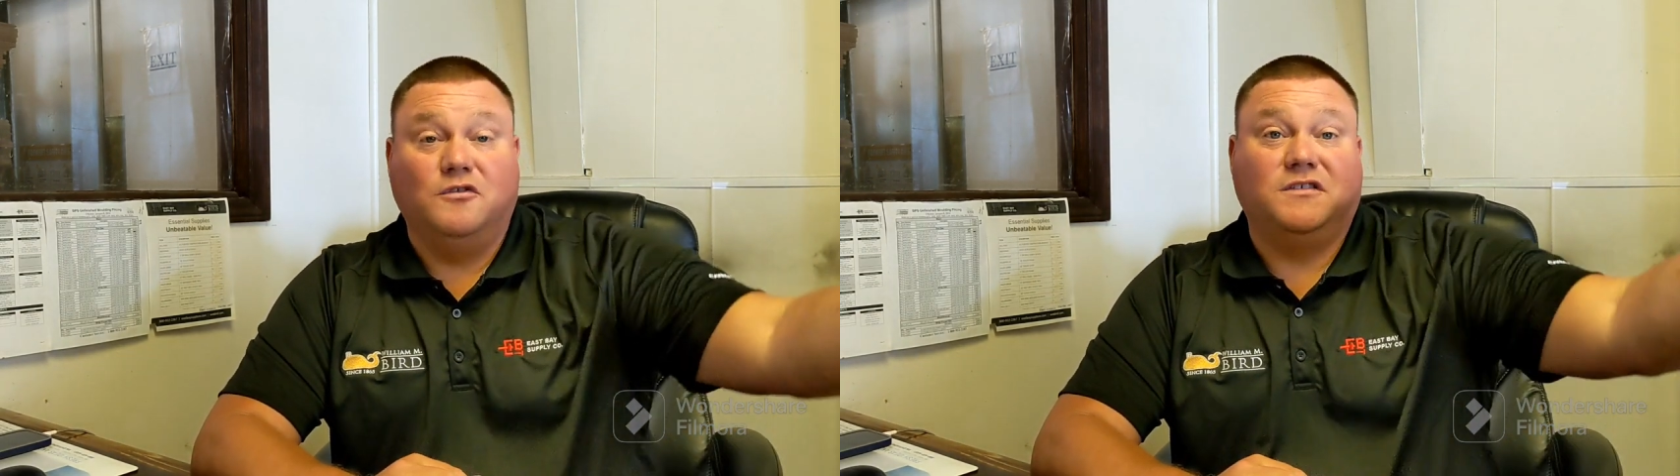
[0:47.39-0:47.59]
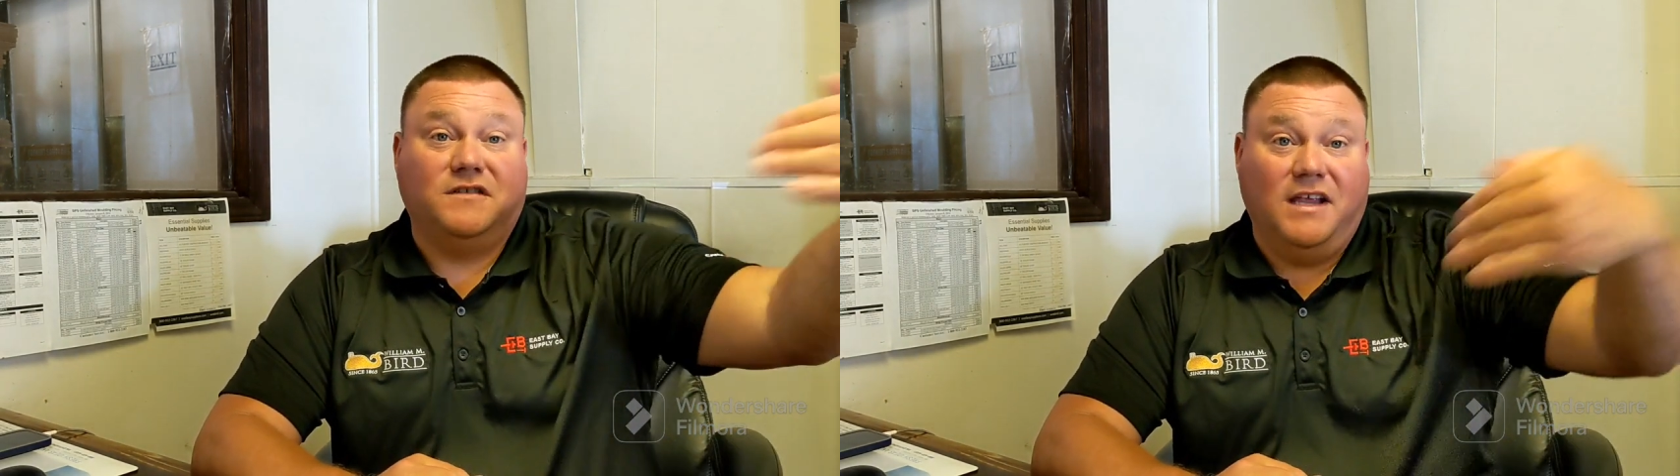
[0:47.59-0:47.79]

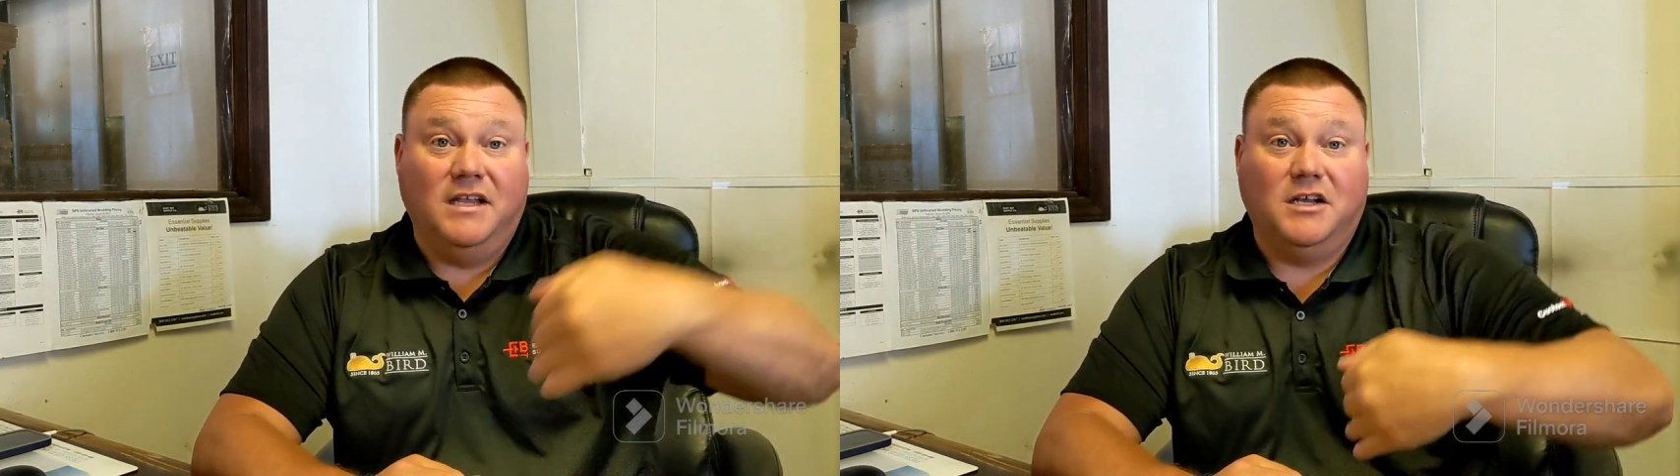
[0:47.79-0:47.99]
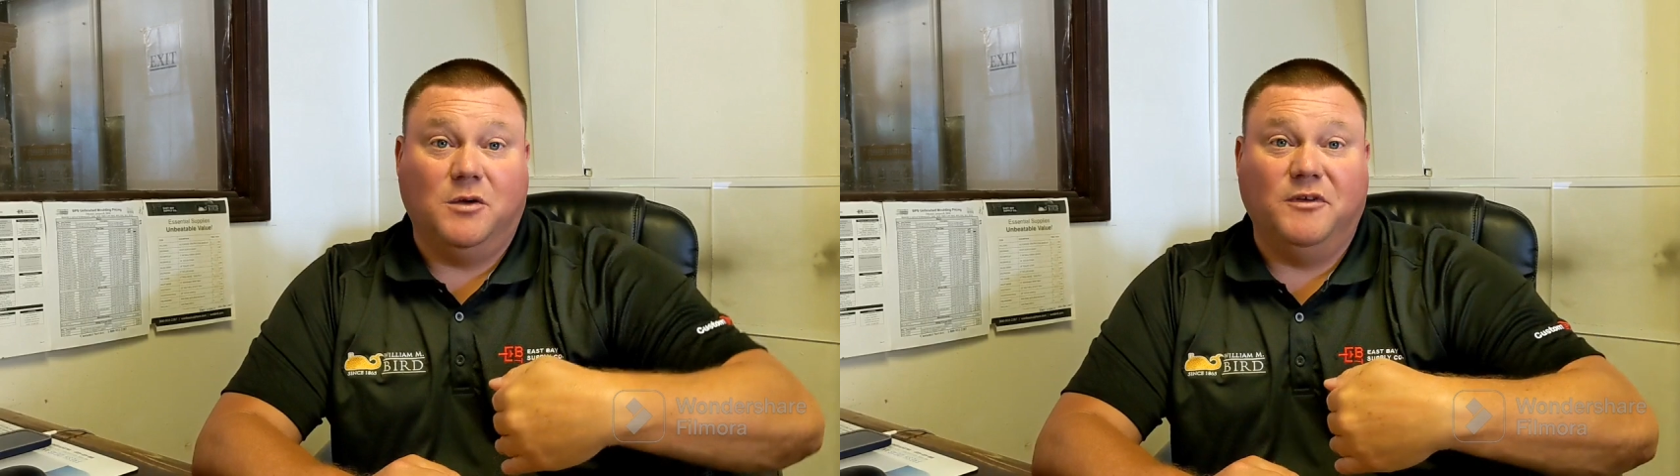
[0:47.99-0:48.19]
which is the
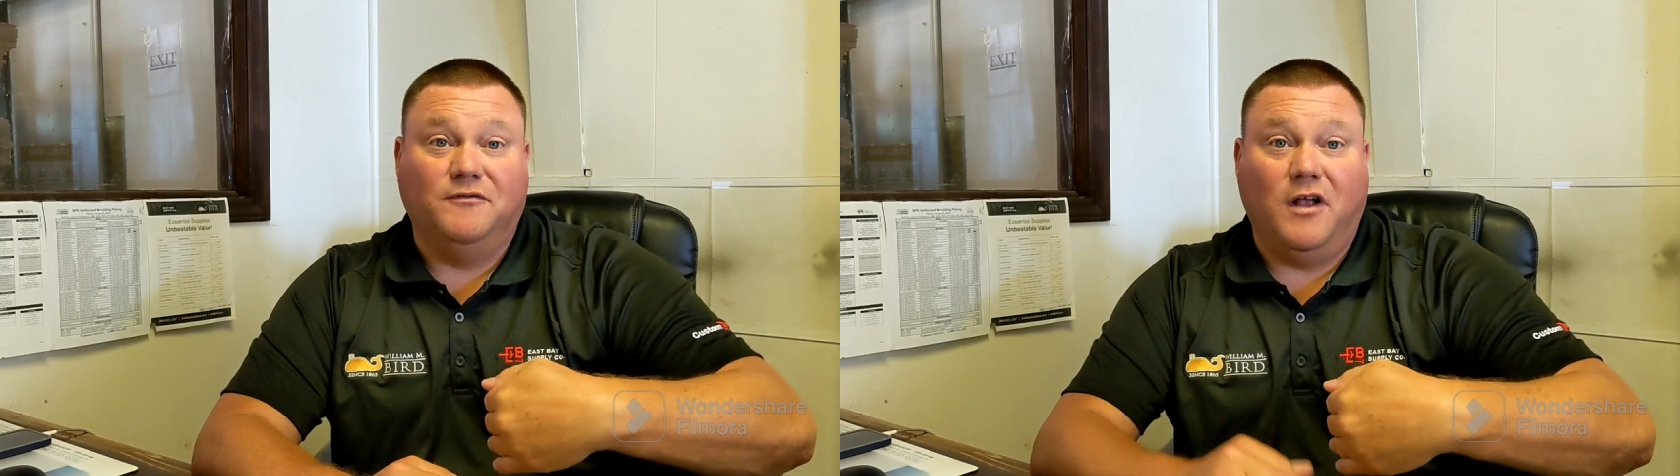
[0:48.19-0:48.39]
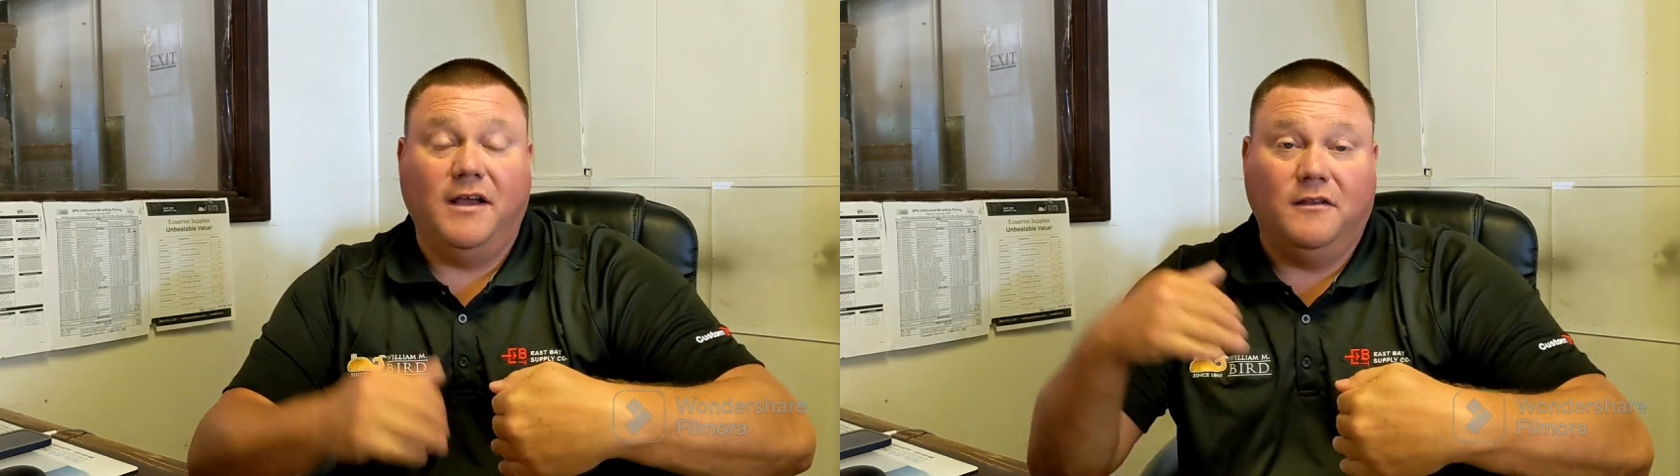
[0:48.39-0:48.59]

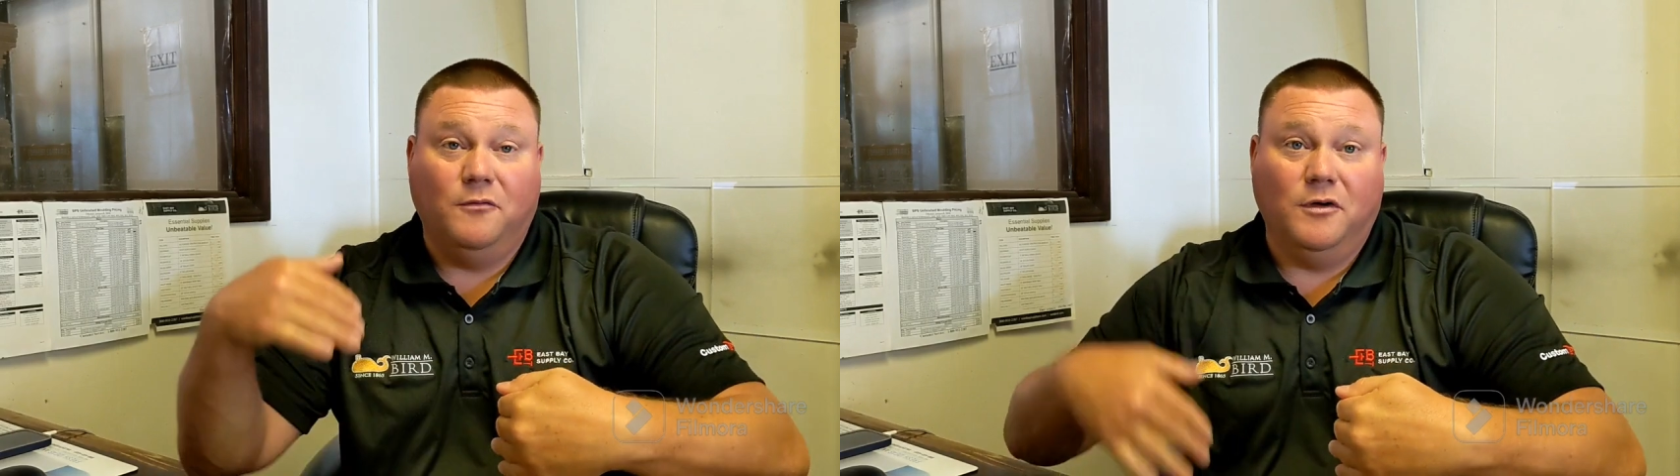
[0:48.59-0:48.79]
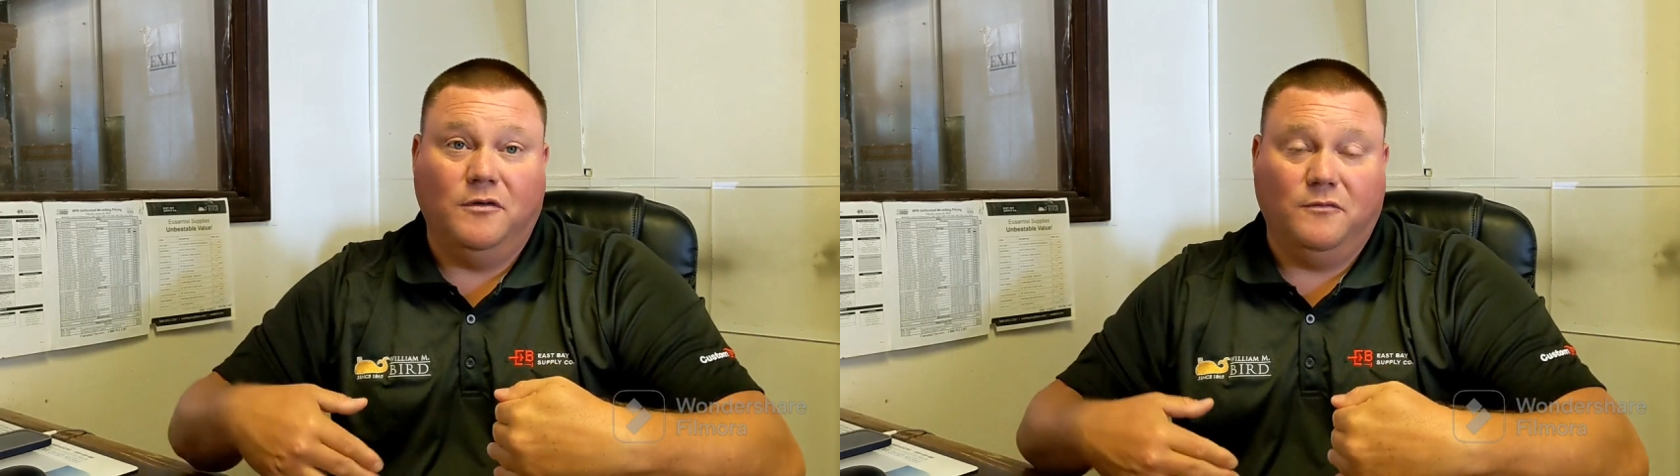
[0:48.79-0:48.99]
incoming flight
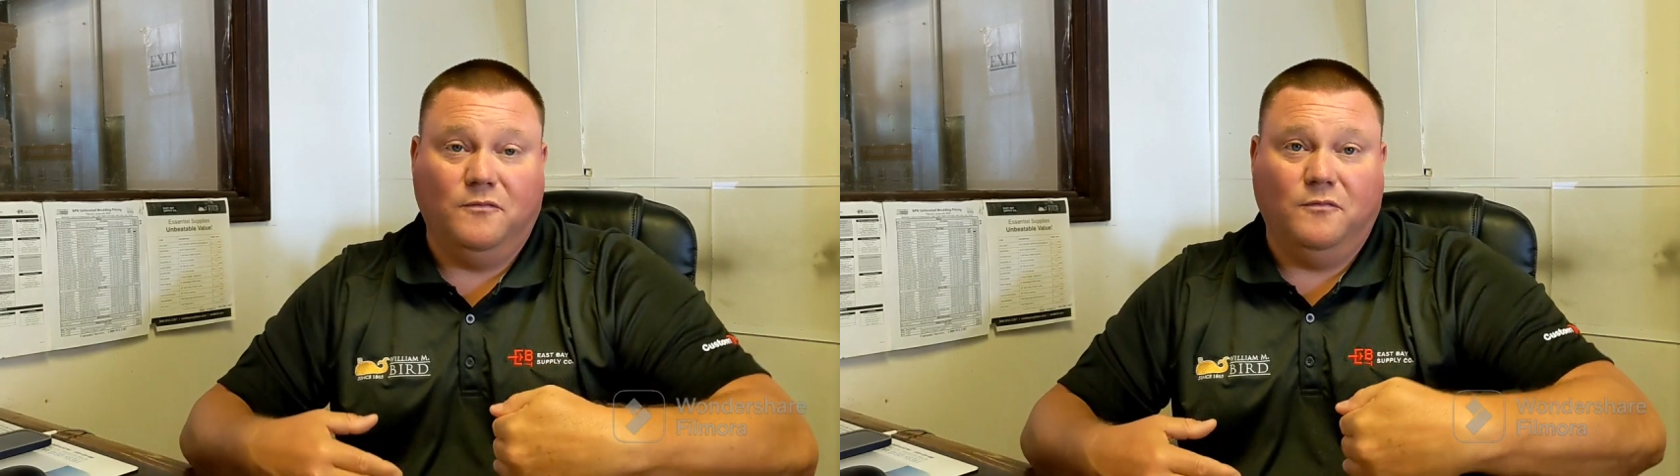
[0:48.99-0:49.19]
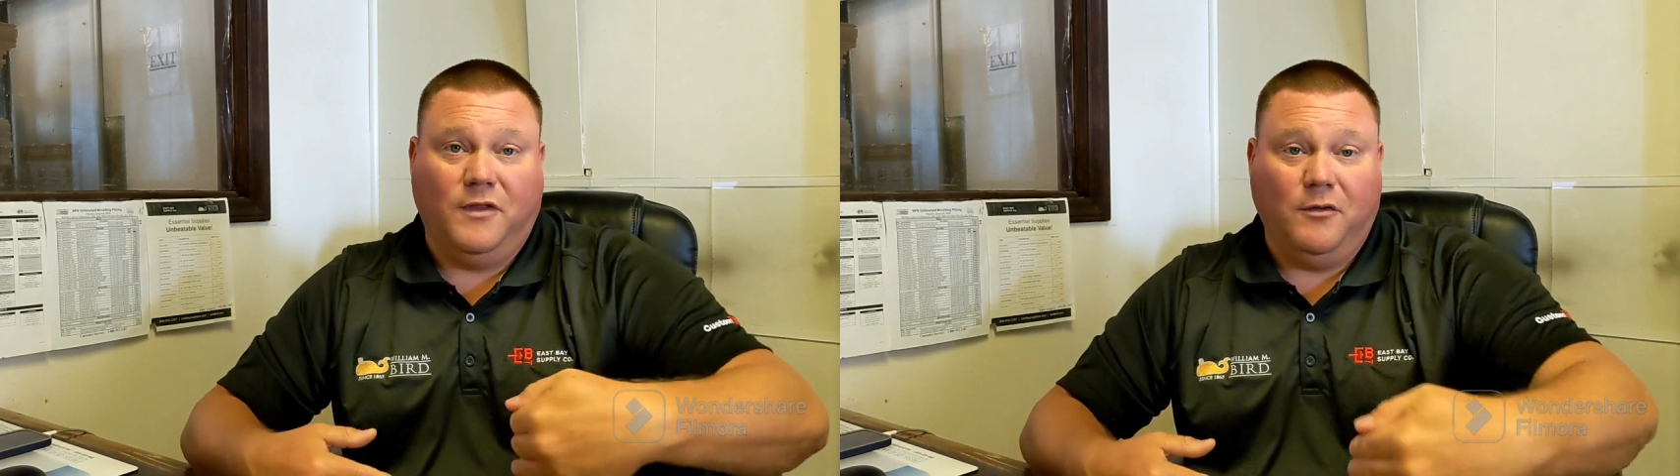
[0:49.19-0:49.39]
that
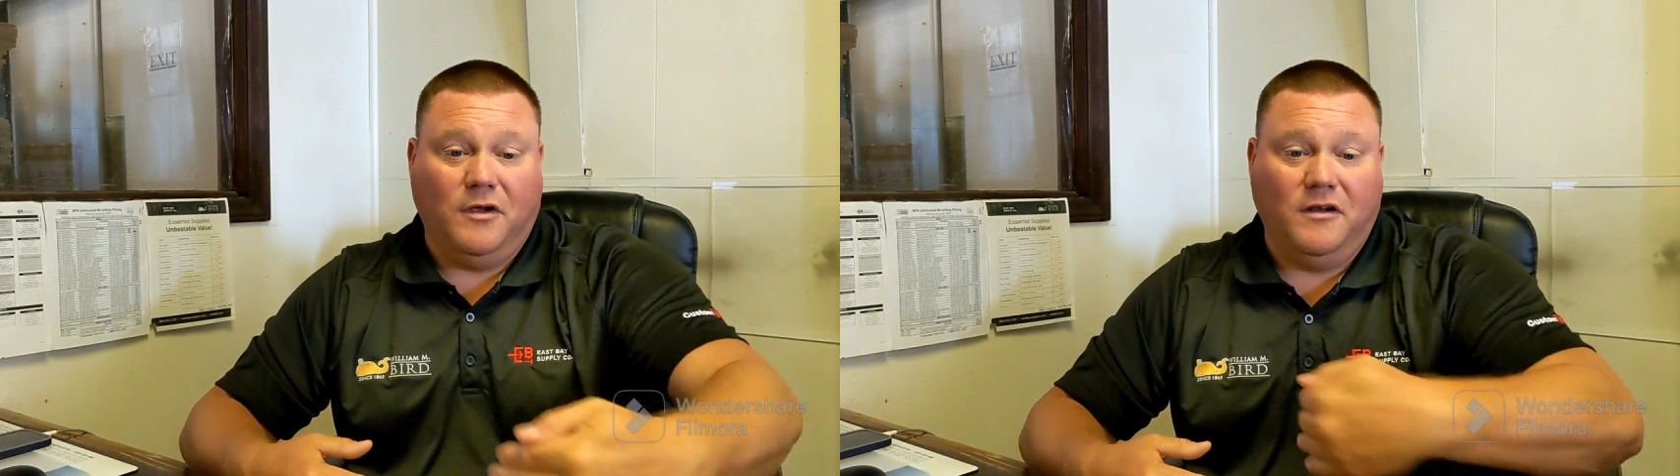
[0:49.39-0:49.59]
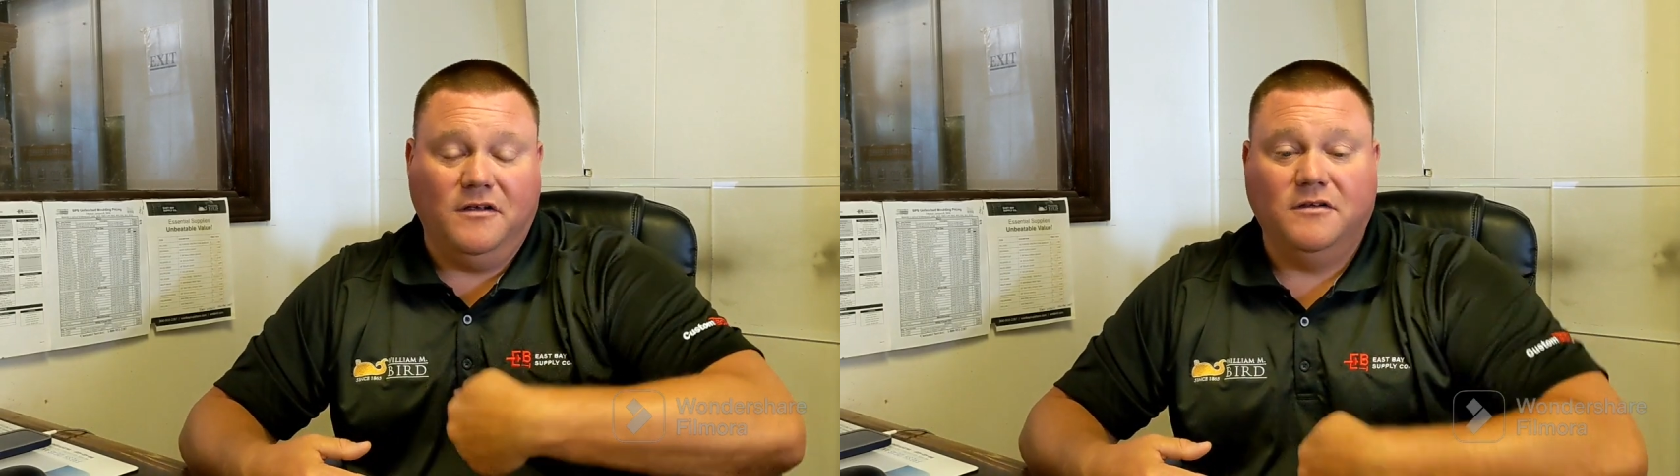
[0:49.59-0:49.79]
they
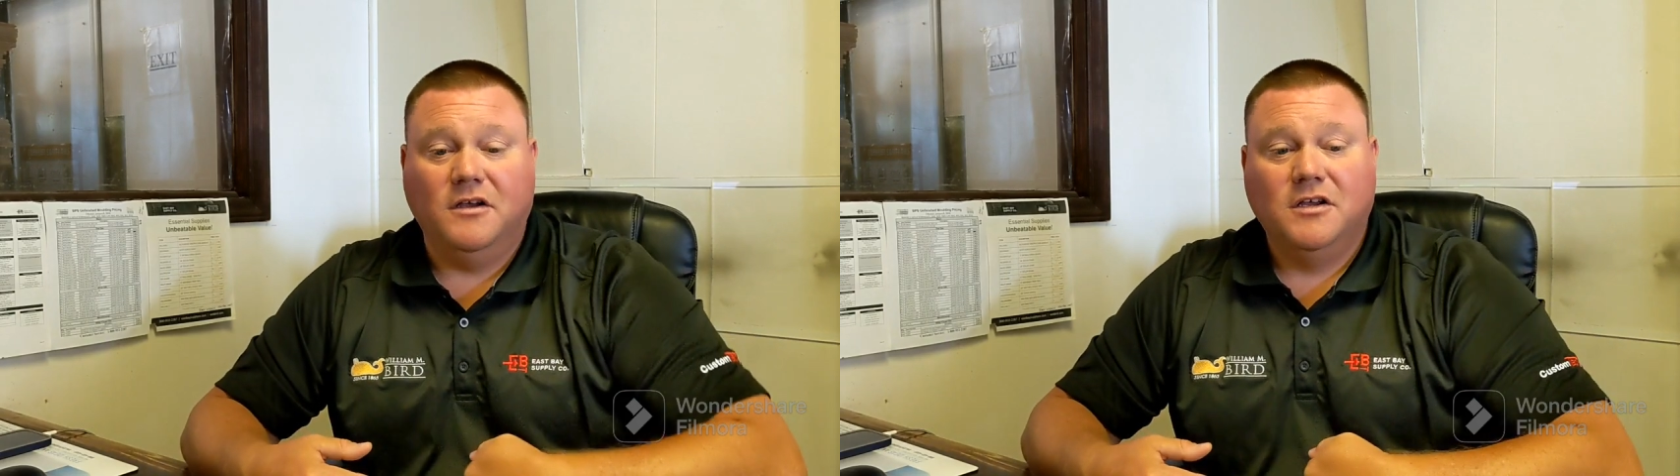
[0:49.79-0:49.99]
were going to